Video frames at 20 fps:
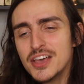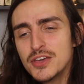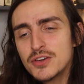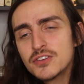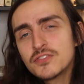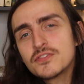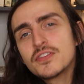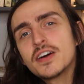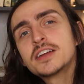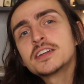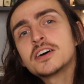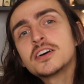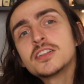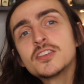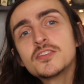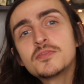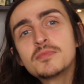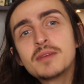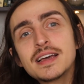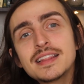You can find
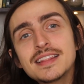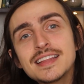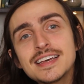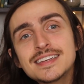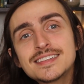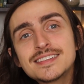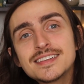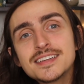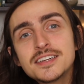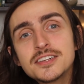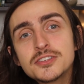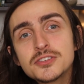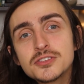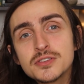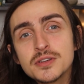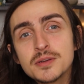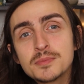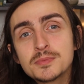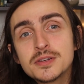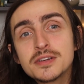all of my links in the
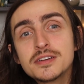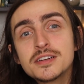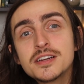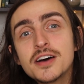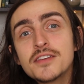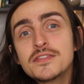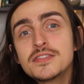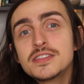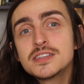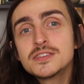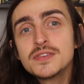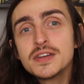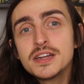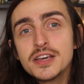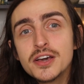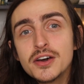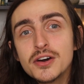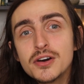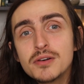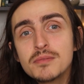description of this
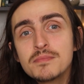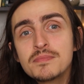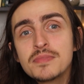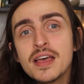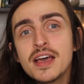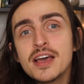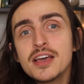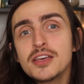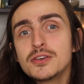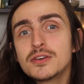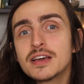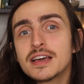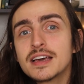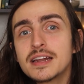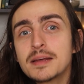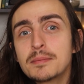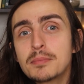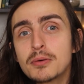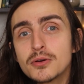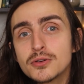video. You can
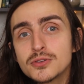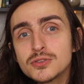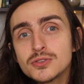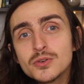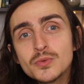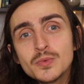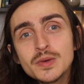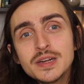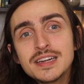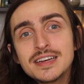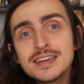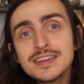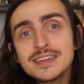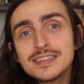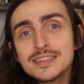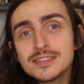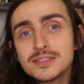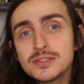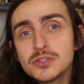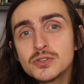get a personal reading,
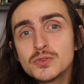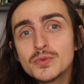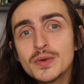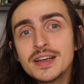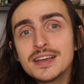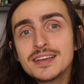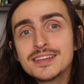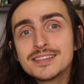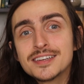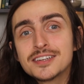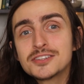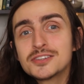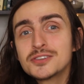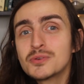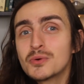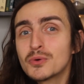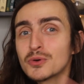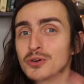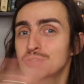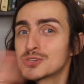distance Reiki session,
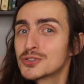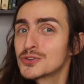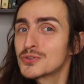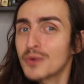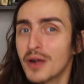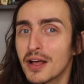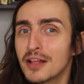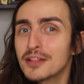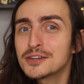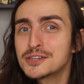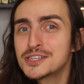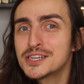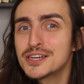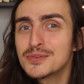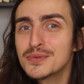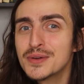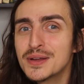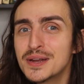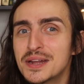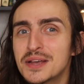or
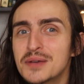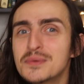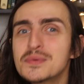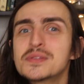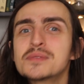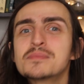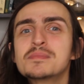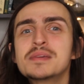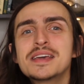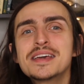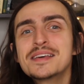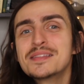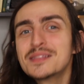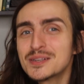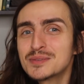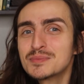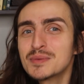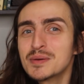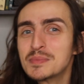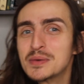astrology reading with me.
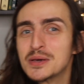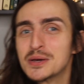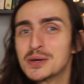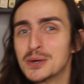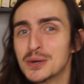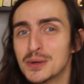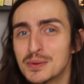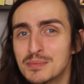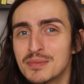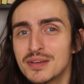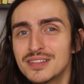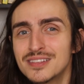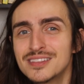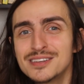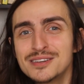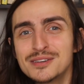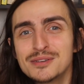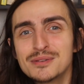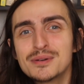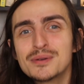This might be a good month
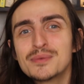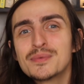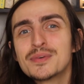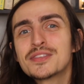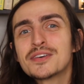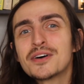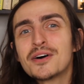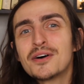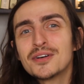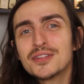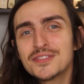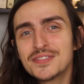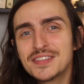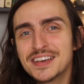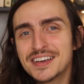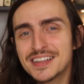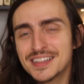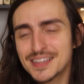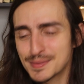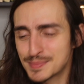to do it with all of the
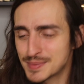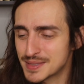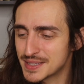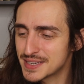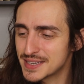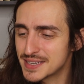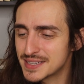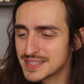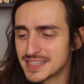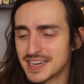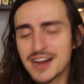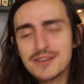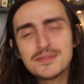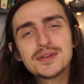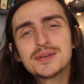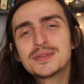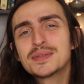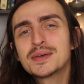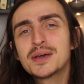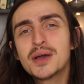eclipses and
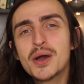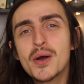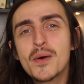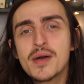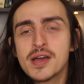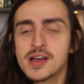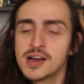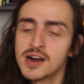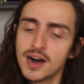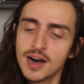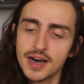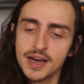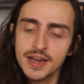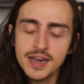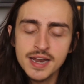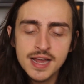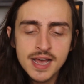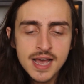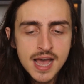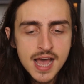everything going
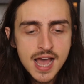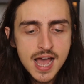on.